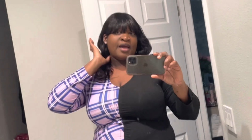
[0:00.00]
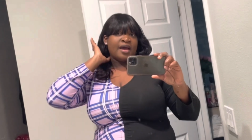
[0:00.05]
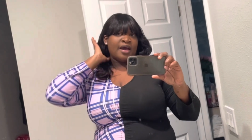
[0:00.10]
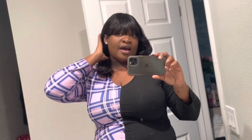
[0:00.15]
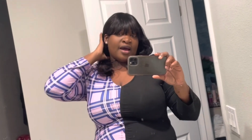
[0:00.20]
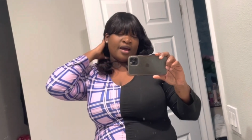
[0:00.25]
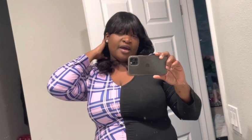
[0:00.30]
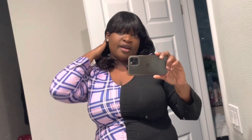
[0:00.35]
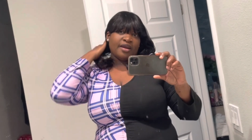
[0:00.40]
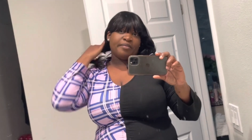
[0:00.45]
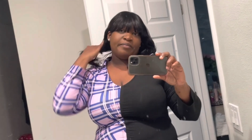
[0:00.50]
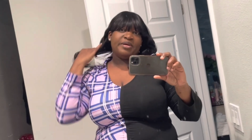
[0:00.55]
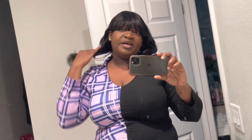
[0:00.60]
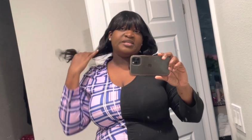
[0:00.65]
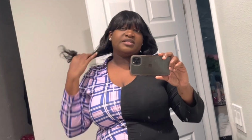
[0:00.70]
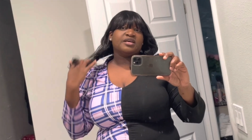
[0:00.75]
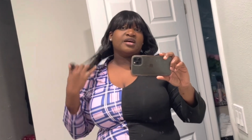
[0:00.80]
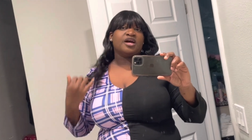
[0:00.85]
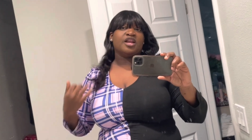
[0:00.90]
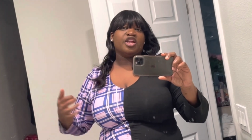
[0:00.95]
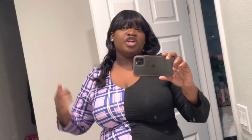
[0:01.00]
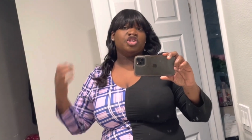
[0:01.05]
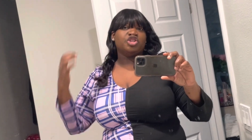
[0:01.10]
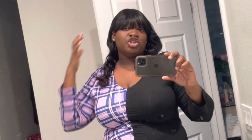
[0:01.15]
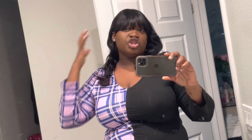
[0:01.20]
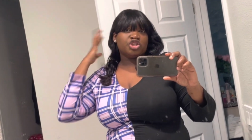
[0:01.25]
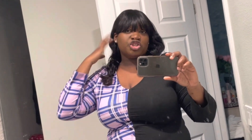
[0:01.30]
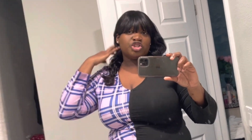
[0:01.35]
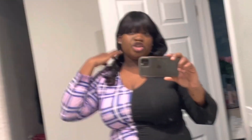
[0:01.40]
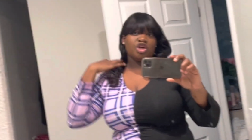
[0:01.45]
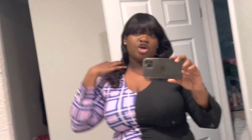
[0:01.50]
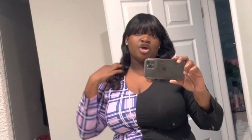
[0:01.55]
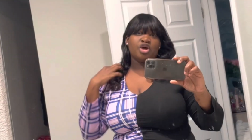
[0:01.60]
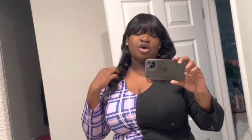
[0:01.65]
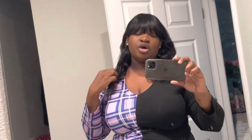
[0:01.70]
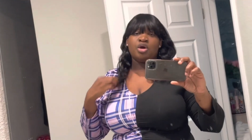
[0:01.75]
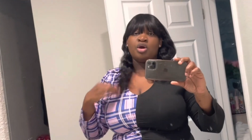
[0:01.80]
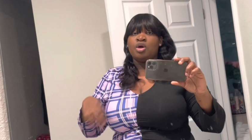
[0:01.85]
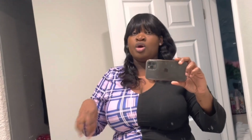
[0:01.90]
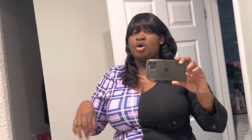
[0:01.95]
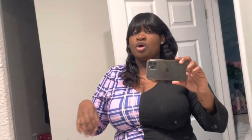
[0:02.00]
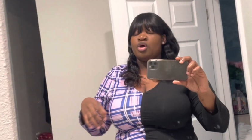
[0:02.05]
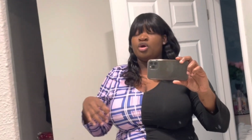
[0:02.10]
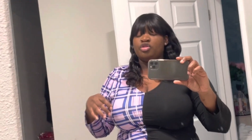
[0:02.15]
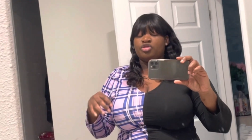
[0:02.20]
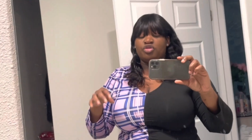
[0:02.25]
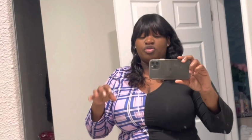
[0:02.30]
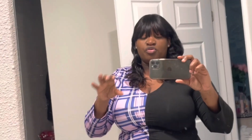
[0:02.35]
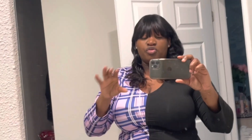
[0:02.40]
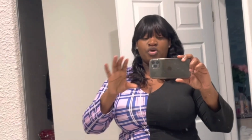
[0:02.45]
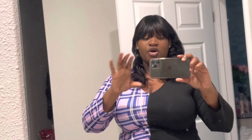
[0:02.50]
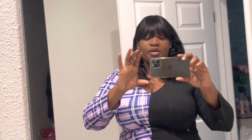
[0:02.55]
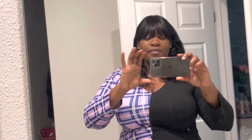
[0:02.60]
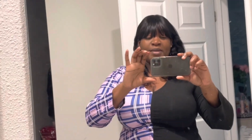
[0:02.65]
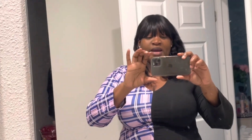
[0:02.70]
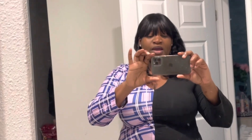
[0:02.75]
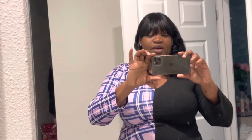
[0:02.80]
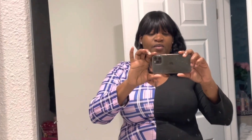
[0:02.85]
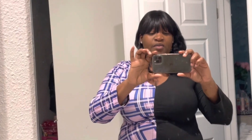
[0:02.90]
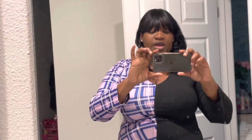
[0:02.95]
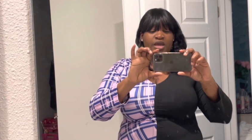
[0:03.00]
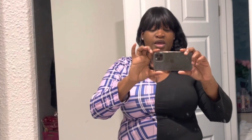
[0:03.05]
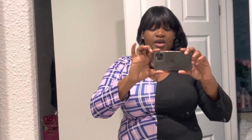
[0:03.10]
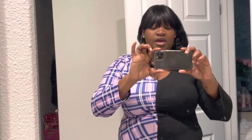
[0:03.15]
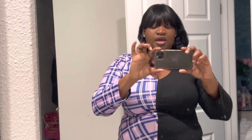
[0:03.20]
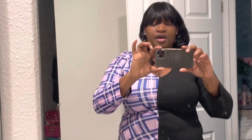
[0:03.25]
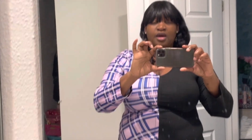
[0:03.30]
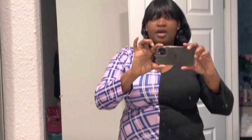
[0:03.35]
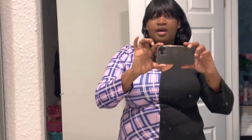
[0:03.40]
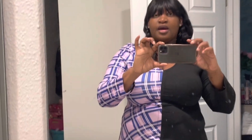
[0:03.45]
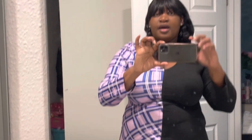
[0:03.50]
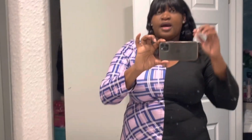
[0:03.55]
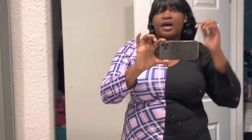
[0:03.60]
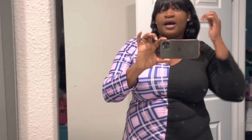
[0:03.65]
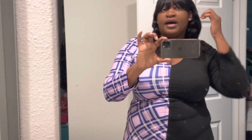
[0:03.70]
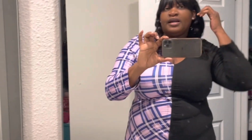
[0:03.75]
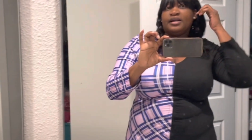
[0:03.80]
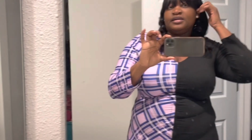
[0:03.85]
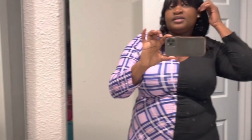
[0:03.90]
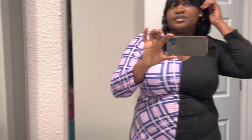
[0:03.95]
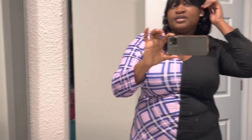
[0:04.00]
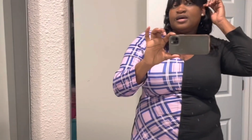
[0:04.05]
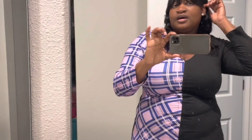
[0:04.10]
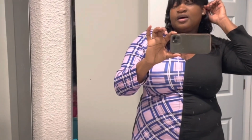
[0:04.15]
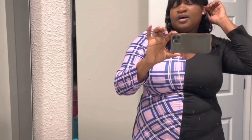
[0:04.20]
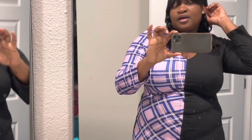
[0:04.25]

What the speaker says: and I basically just threw on my wig, and